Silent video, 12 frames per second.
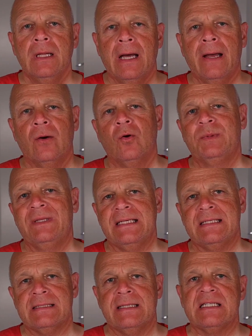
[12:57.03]
I hope
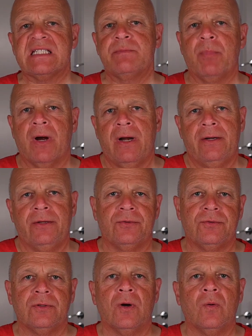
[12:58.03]
this inspired you
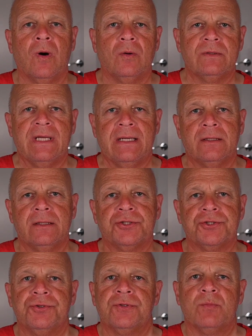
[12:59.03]
to go out and
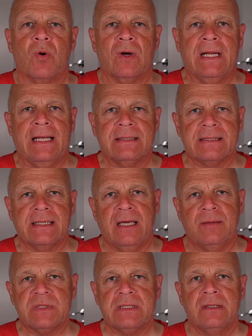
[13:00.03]
shoot more
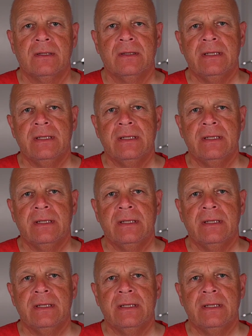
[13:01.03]
landscapes